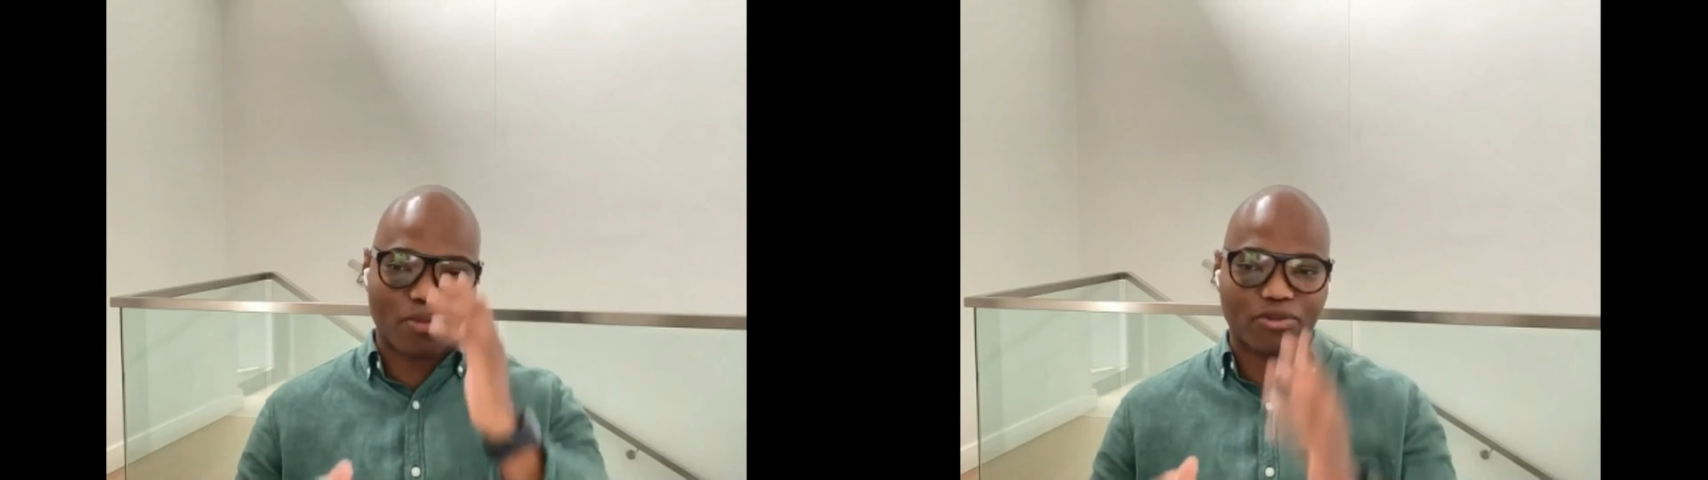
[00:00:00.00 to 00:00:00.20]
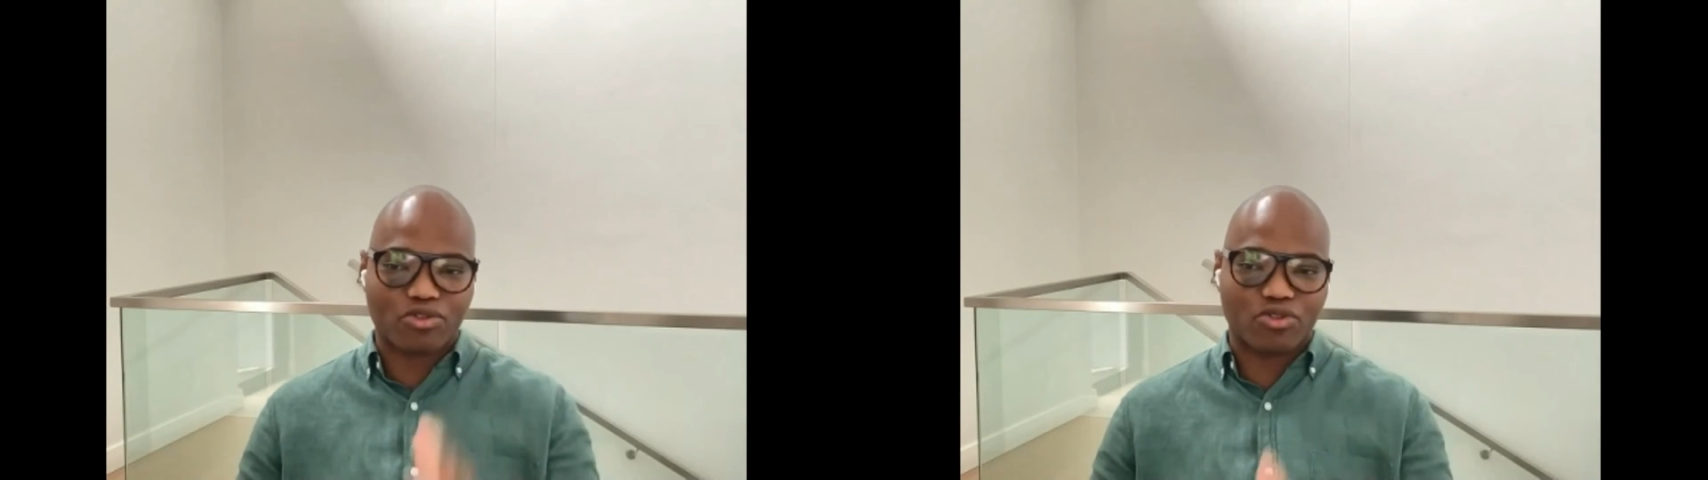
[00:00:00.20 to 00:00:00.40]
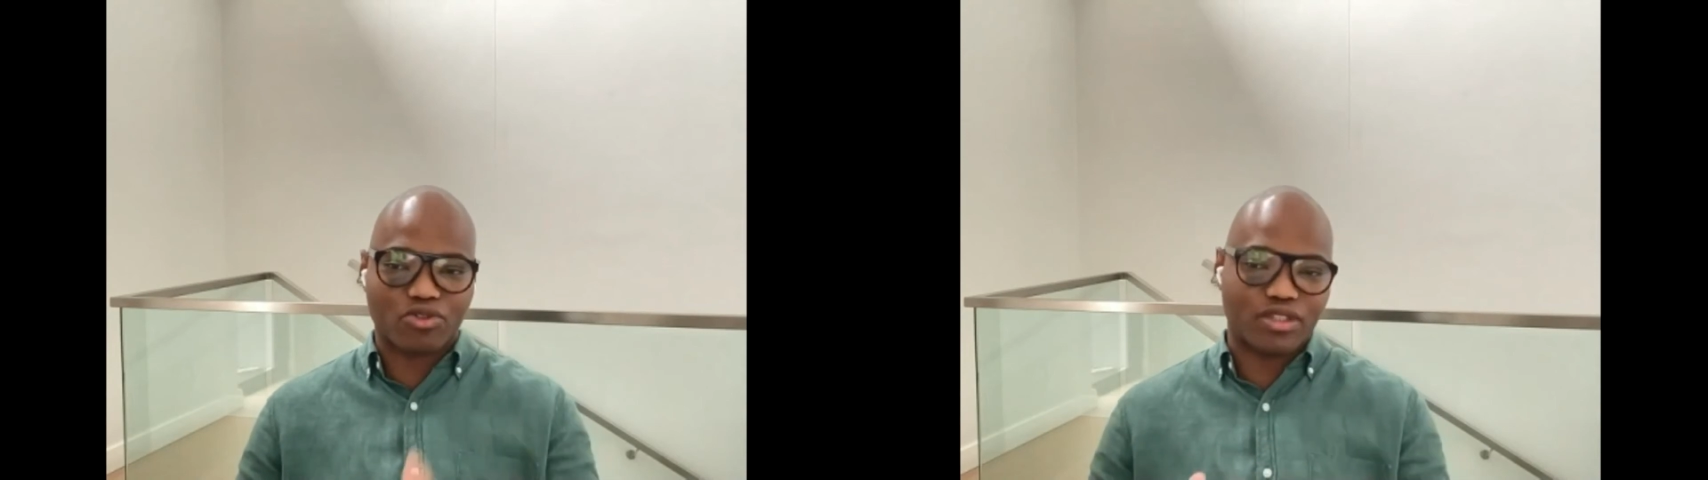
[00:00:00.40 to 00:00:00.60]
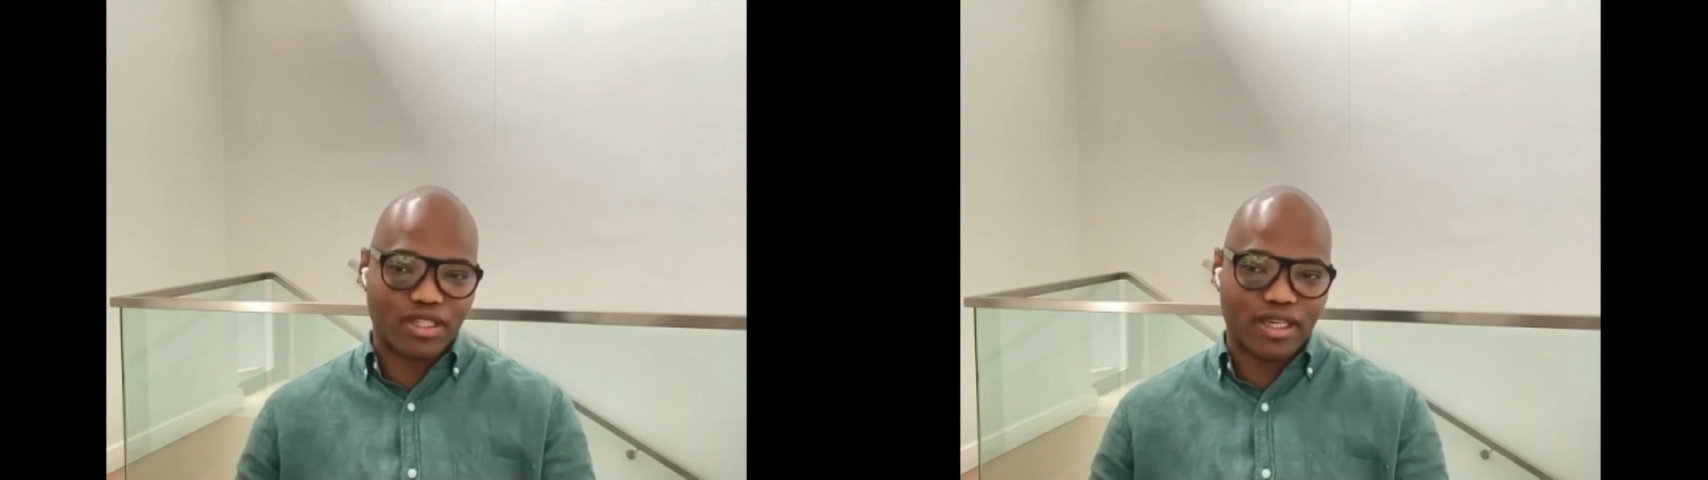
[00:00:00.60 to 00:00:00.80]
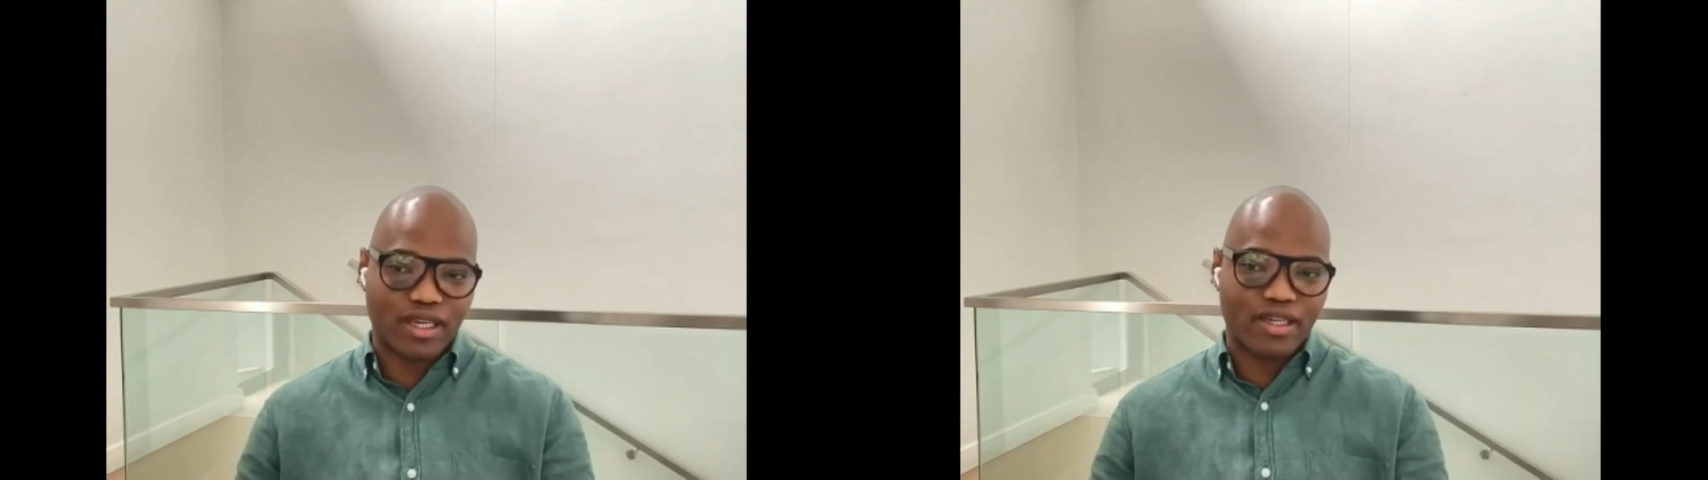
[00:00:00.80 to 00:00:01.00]
opportunity
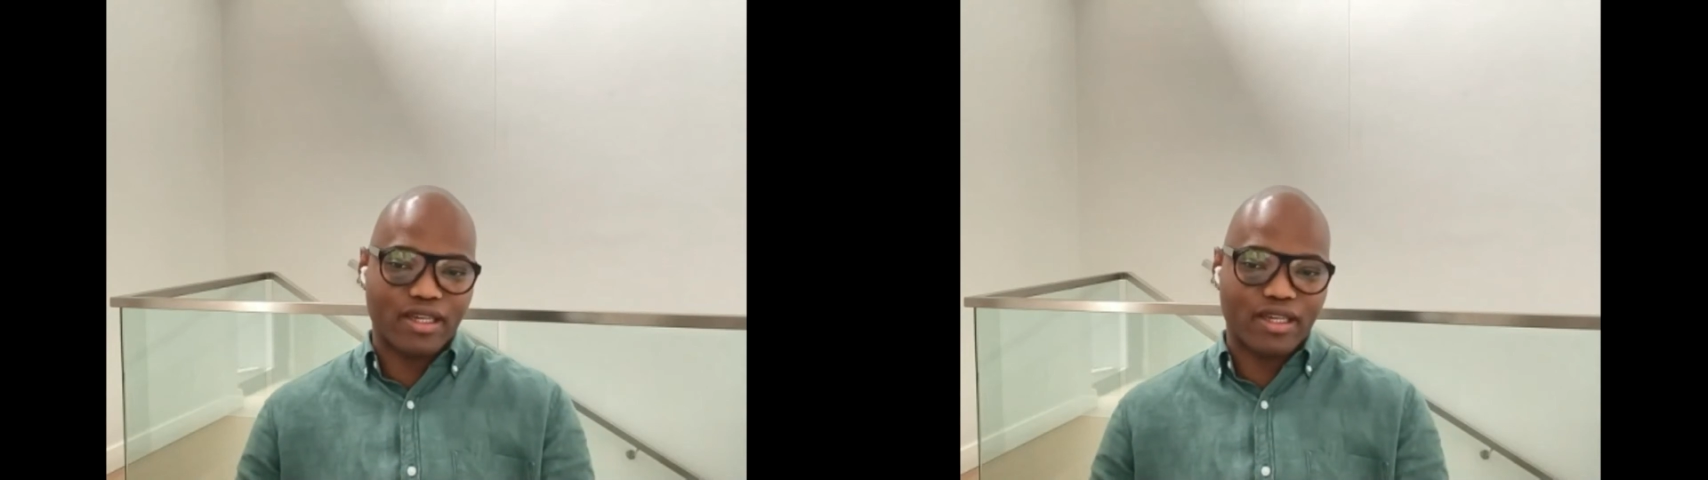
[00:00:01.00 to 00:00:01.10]
there